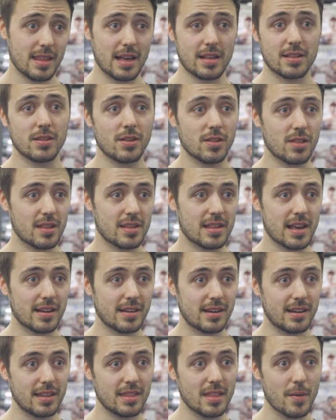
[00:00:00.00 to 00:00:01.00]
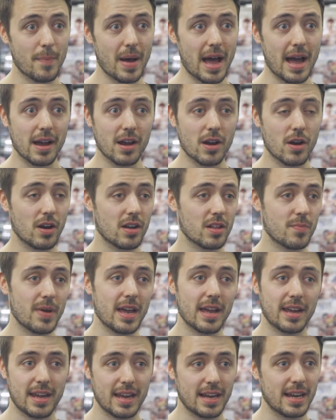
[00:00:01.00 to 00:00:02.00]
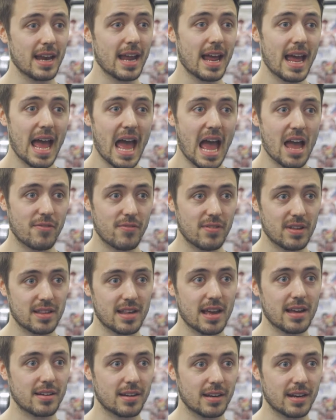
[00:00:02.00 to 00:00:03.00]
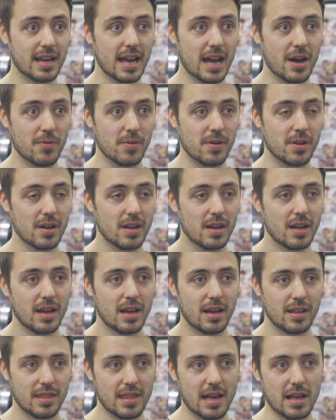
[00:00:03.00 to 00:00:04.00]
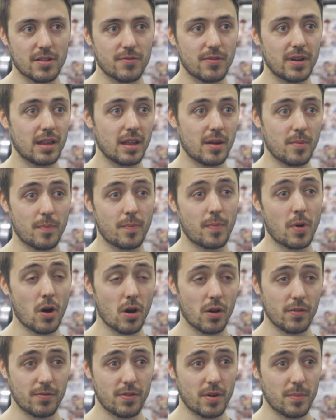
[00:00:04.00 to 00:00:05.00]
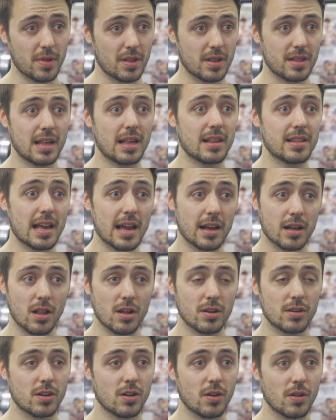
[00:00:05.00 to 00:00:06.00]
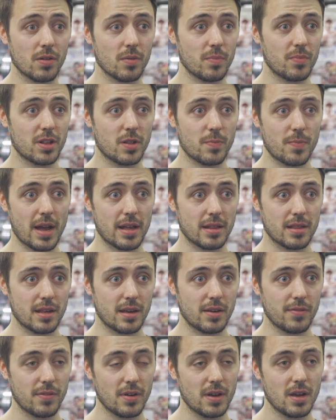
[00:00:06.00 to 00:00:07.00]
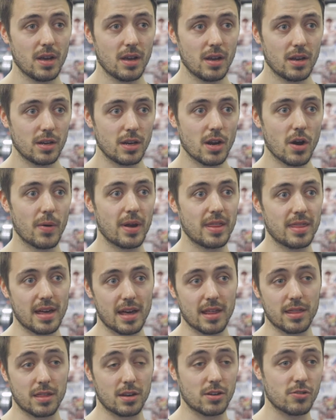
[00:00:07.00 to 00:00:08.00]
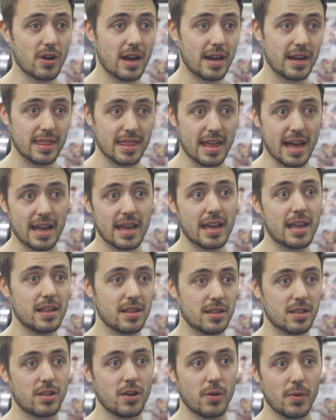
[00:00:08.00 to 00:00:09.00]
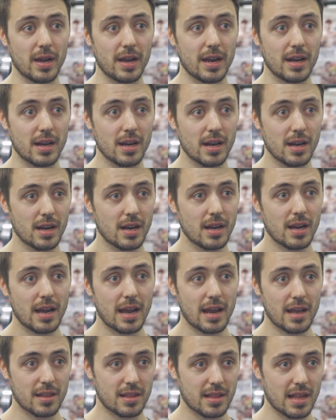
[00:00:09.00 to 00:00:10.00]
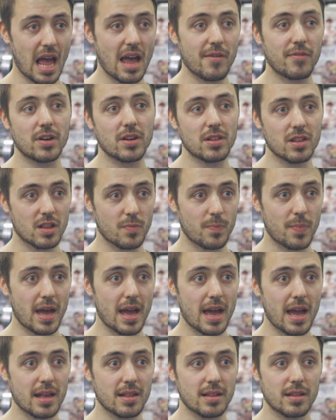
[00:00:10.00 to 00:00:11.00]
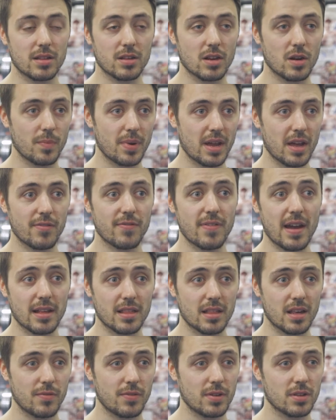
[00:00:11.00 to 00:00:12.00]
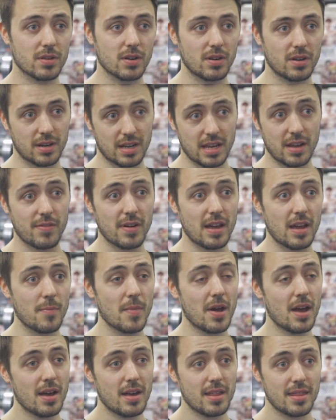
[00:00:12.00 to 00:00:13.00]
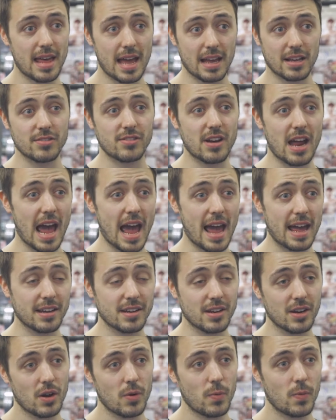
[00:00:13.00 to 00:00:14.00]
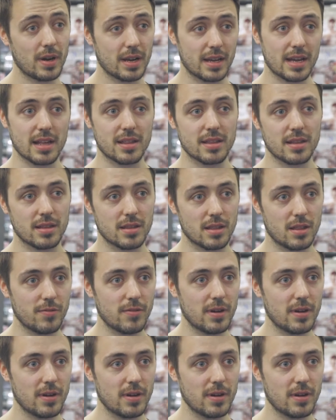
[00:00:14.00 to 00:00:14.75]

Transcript: that's another session in the bank, or he's making every session count. And that's really important from a psychological perspective, knowing that the training that he's doing is evidence-based, it's going to be effective, it's going to give him the extra edge when he gets into